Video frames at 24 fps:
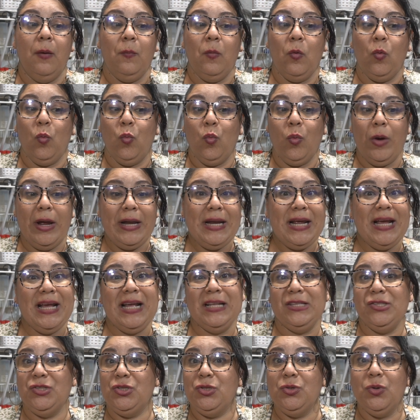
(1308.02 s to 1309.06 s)
When it
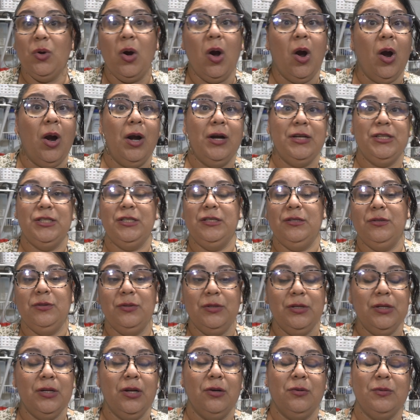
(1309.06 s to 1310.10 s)
gets too hard
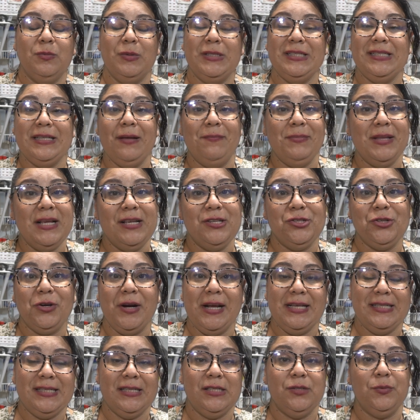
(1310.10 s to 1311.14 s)
to, when something
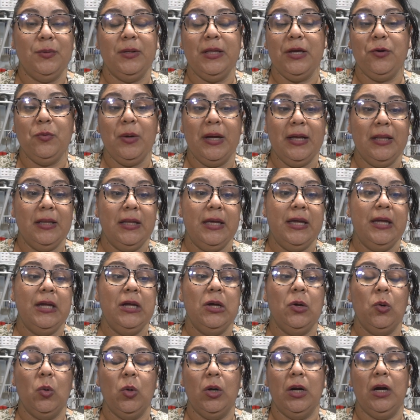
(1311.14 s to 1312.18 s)
traces really quickly,
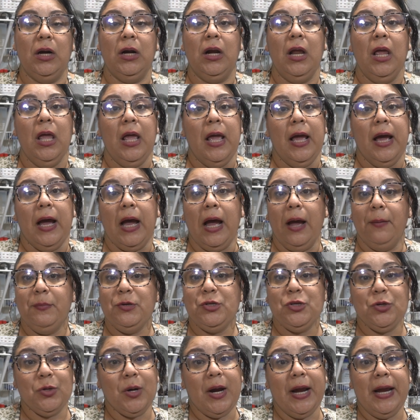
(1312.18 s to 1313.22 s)
or I'm
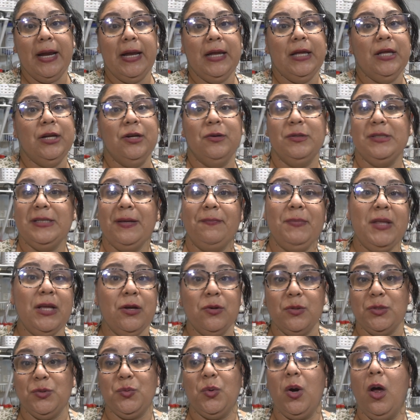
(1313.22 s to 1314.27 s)
trying, something
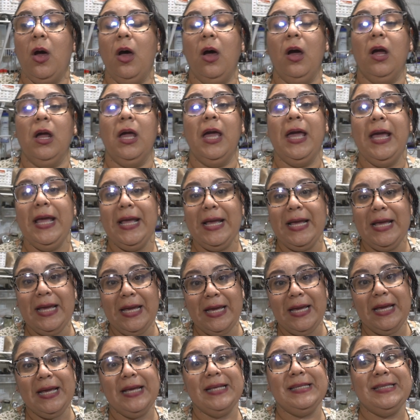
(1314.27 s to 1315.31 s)
goes wrong,
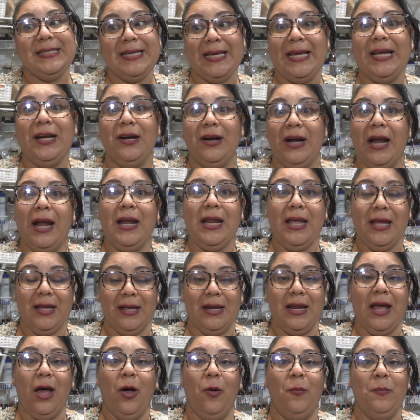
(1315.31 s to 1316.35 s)
he is here and he
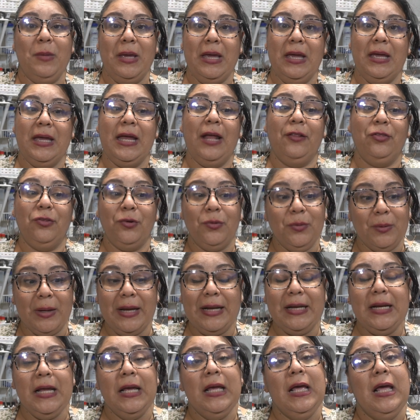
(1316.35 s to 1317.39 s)
can help me get through
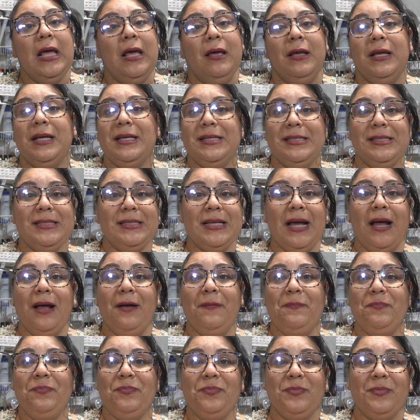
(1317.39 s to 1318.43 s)
it. Because,
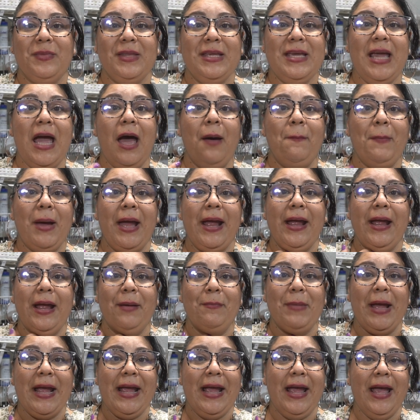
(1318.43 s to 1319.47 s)
yeah,
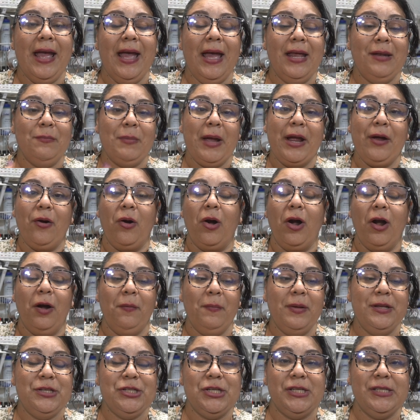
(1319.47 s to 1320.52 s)
my hand, my
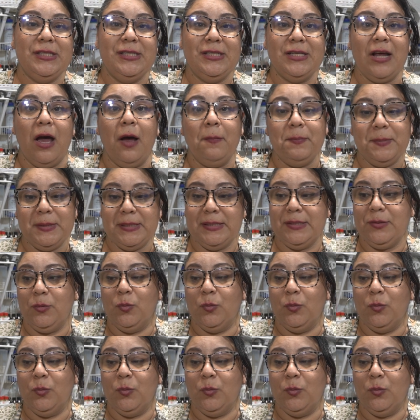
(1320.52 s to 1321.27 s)
arm, it just stops